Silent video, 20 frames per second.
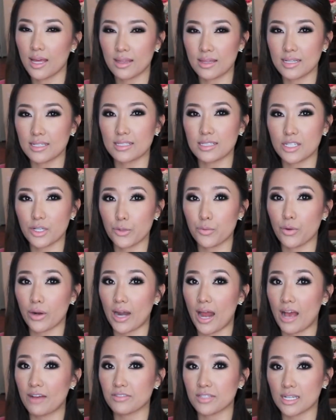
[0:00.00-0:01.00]
these did run
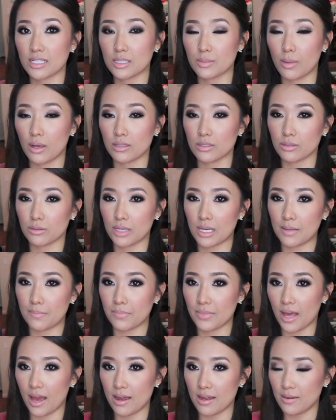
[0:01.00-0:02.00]
half size small so
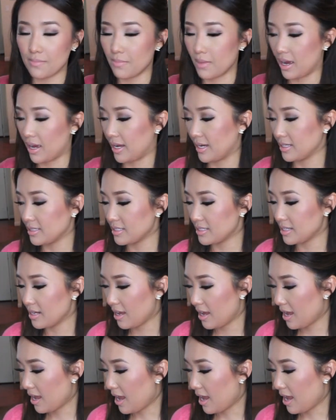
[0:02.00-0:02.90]
keep that in mind.